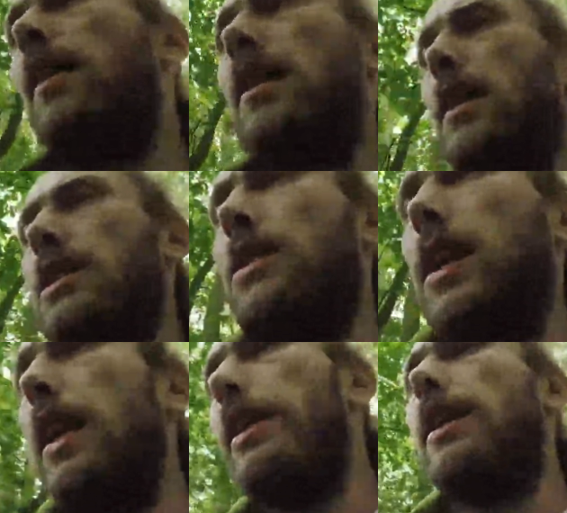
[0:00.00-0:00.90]
Because
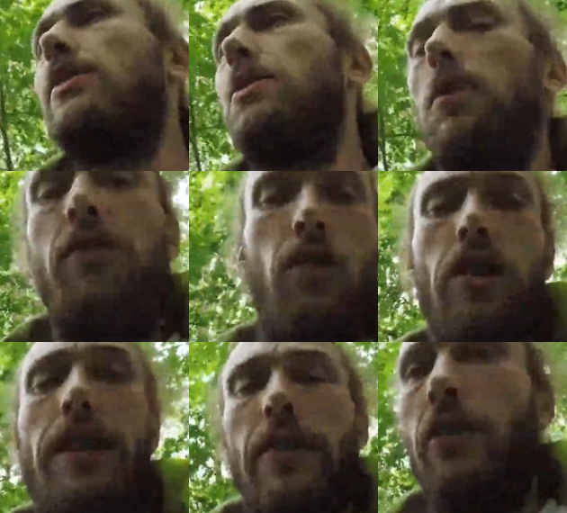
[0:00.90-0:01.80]
again, as you will
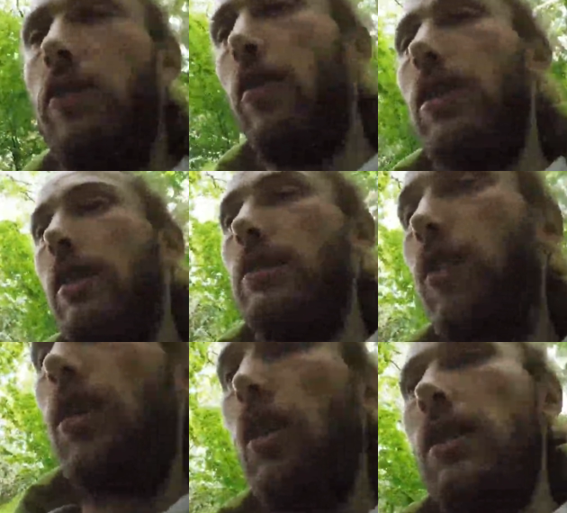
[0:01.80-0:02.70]
find if you follow this
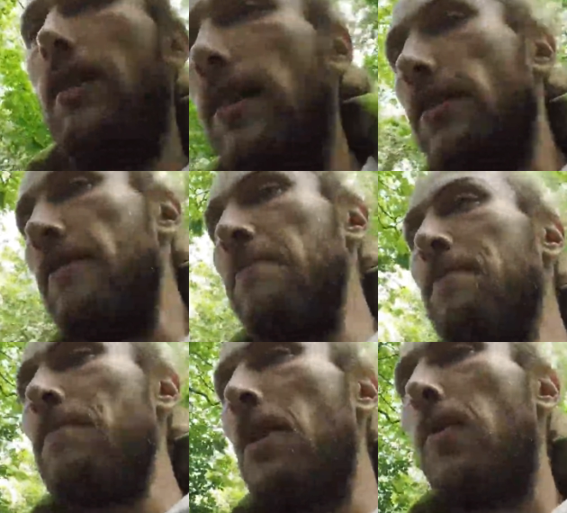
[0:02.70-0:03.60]
vlog,
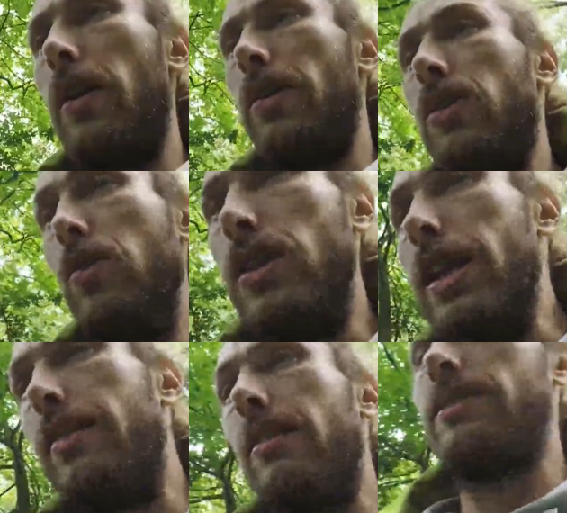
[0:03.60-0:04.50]
when I do
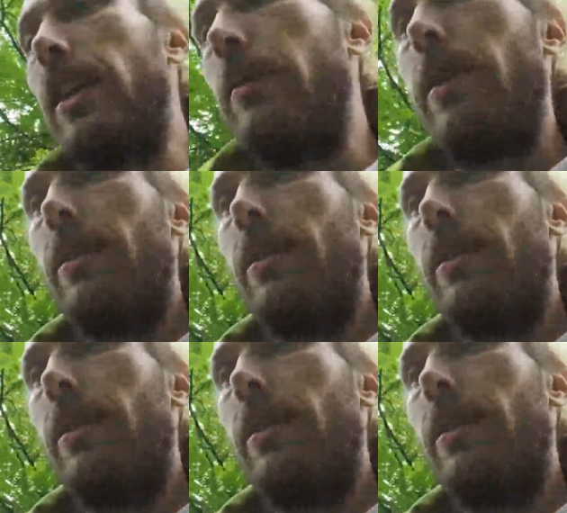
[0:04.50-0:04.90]
get to the sea with